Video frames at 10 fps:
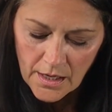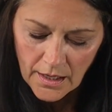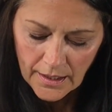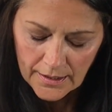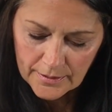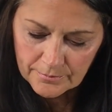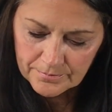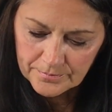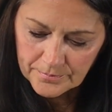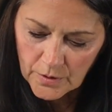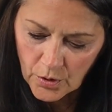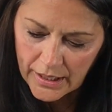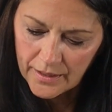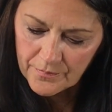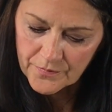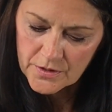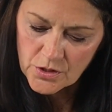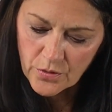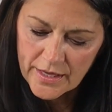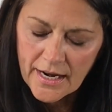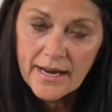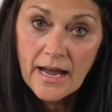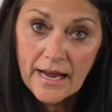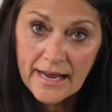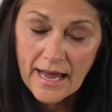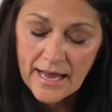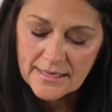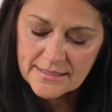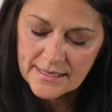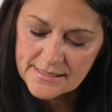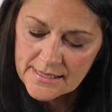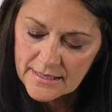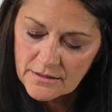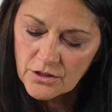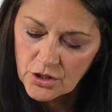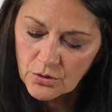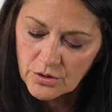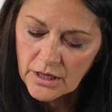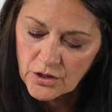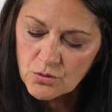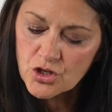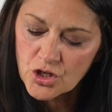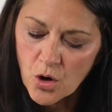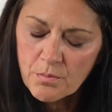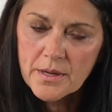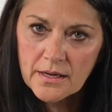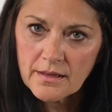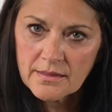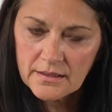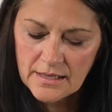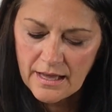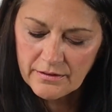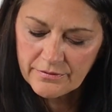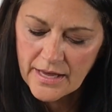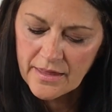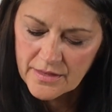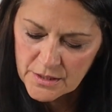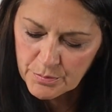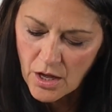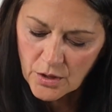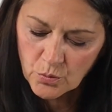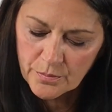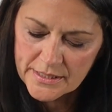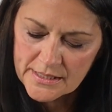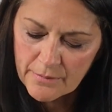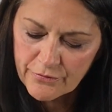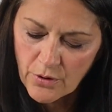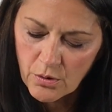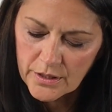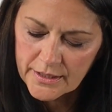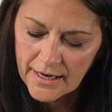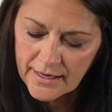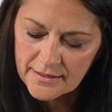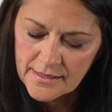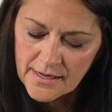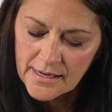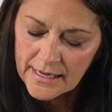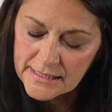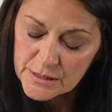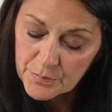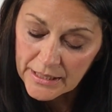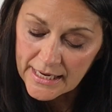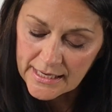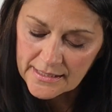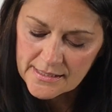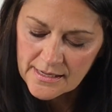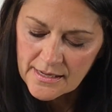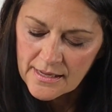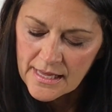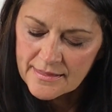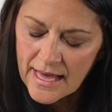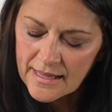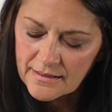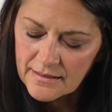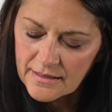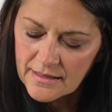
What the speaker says: Okay, so then I asked, I said, can you show me the love? And this blonde woman stepped forward and explained that